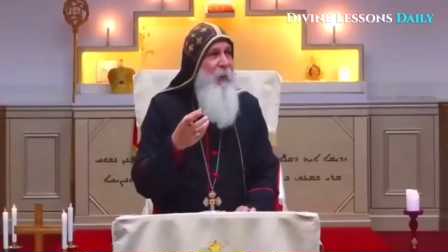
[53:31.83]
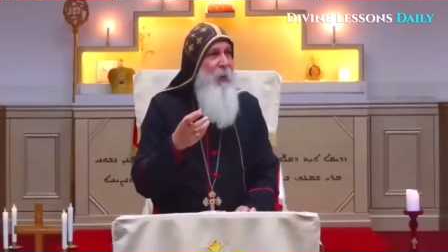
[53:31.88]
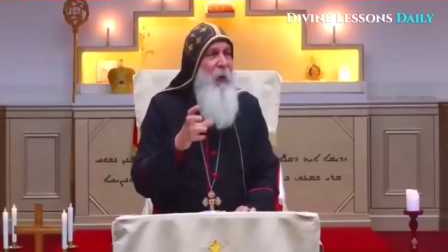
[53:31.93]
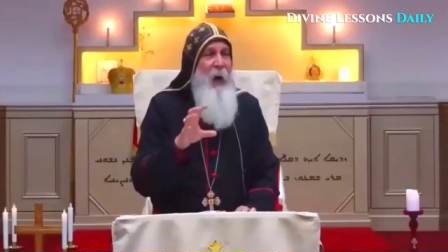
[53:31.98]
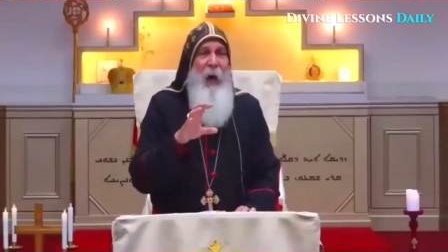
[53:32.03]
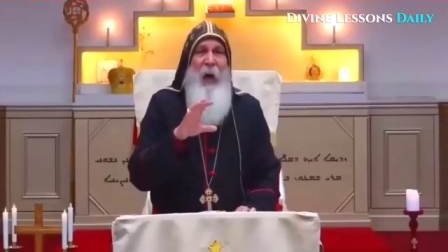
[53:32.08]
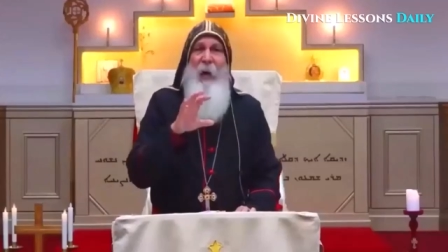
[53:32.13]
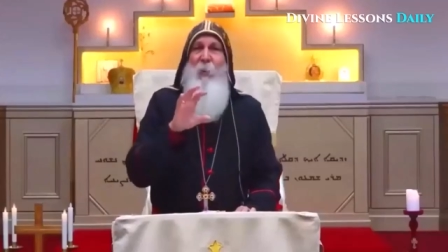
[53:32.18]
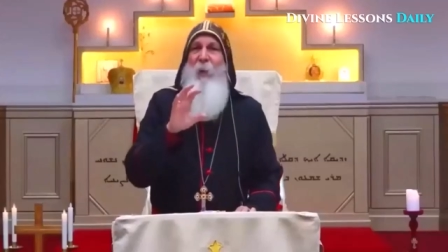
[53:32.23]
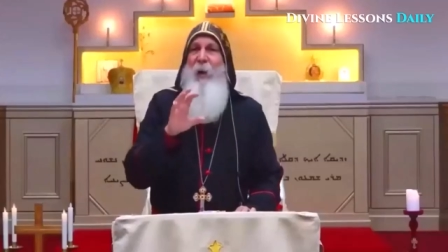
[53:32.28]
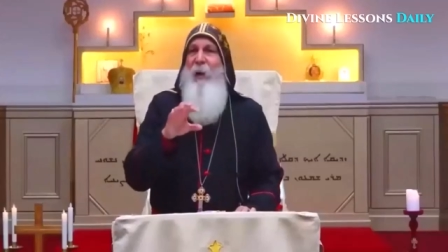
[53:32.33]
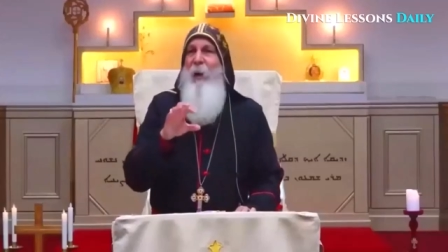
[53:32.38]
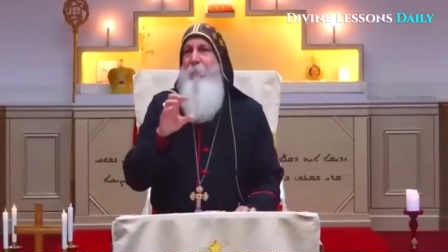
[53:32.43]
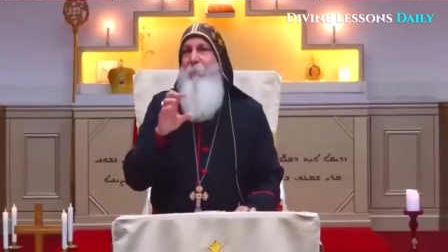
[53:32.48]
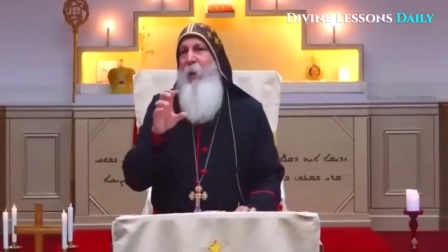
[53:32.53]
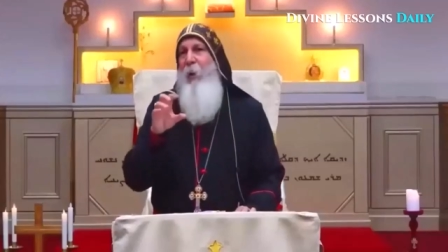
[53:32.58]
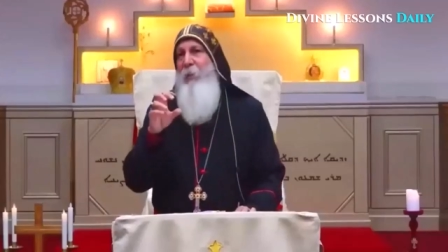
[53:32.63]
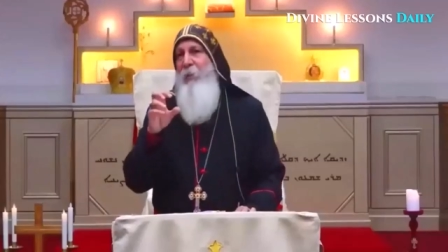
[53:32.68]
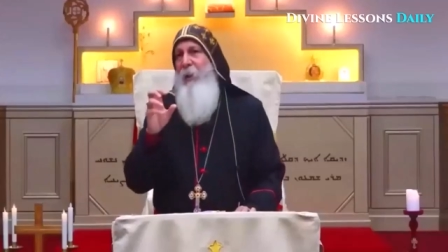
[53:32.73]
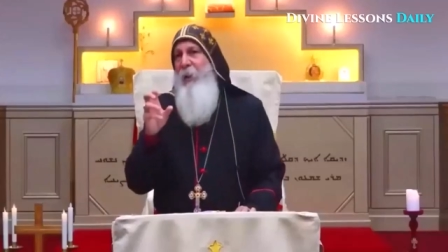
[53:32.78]
Oh, I went and
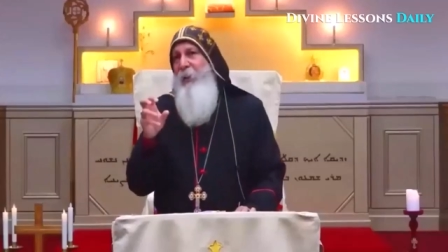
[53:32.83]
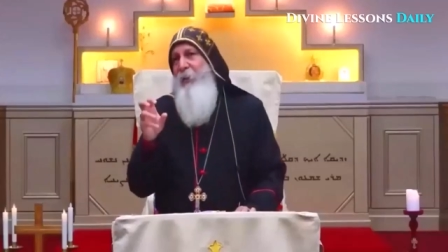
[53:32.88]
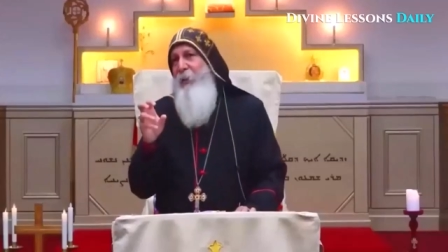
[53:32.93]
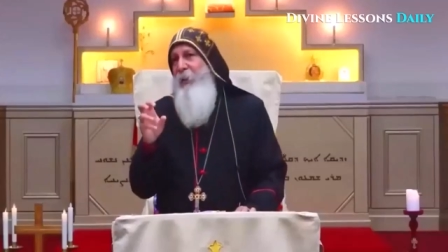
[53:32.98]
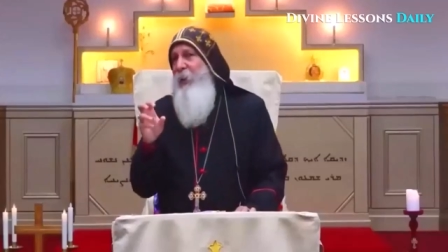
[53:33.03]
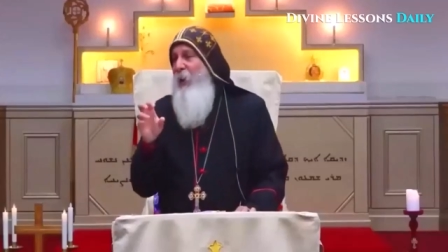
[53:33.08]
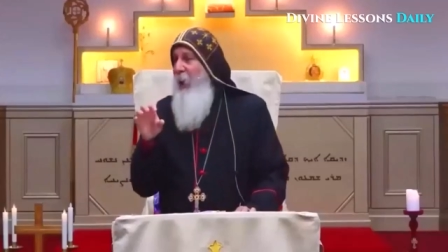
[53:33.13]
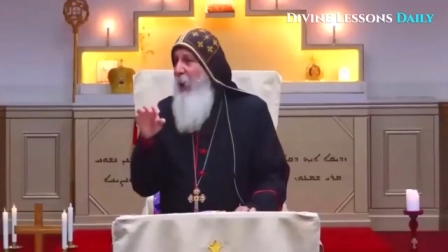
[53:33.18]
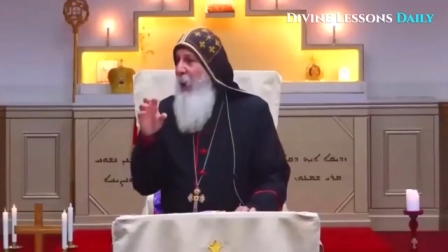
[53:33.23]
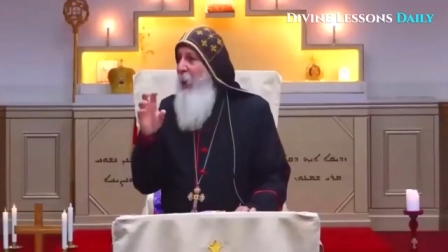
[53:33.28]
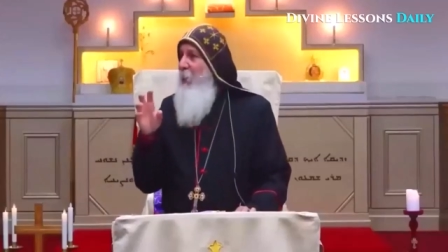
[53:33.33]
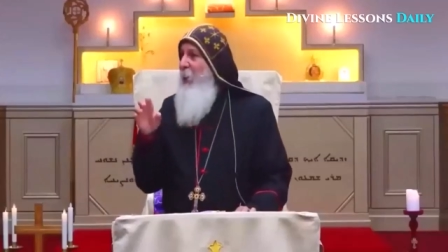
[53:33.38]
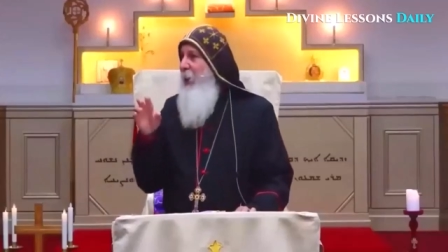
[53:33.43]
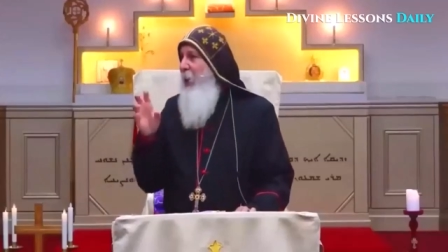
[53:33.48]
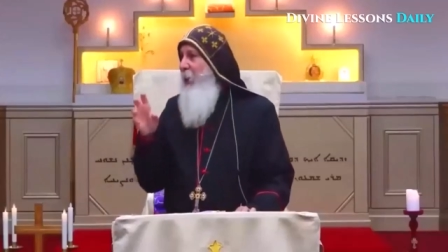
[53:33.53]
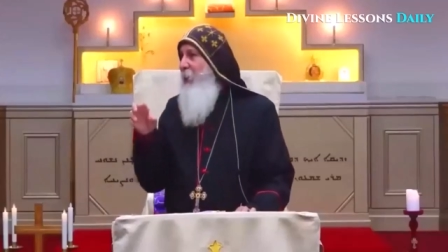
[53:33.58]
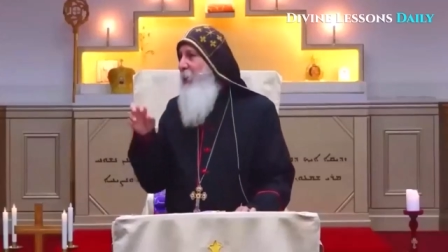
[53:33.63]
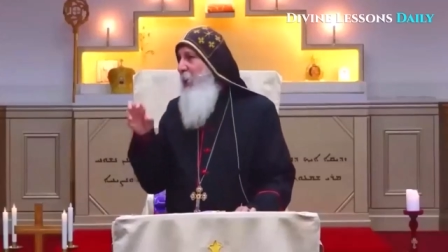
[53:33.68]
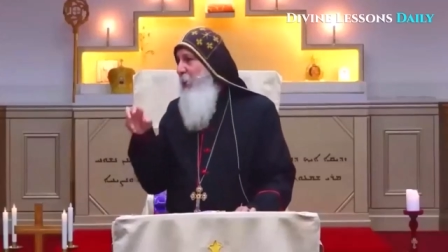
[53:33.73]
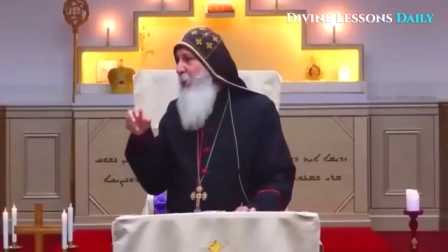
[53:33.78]
bought this. I went
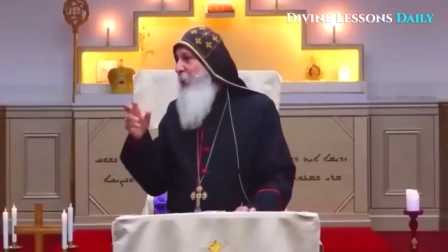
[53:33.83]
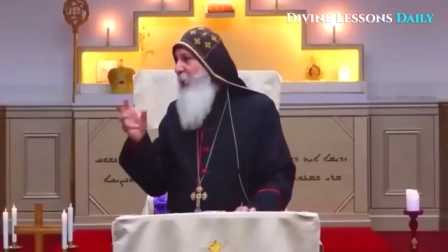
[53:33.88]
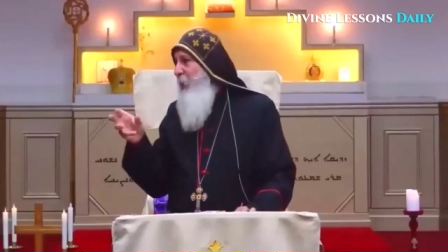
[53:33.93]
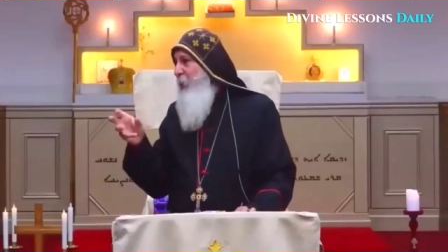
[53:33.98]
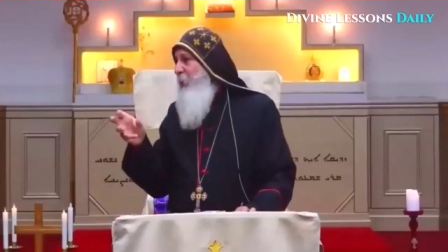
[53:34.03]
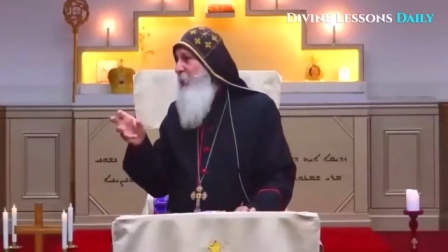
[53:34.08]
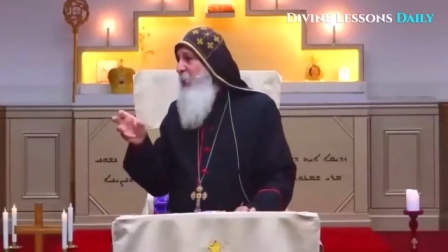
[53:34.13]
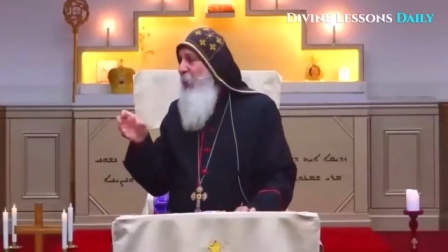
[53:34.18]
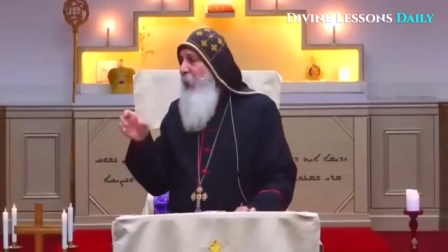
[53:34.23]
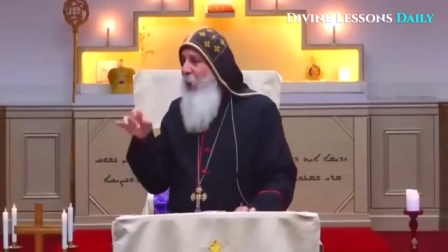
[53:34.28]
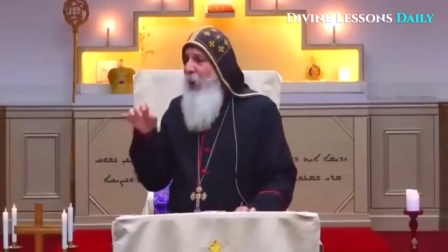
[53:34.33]
and got this.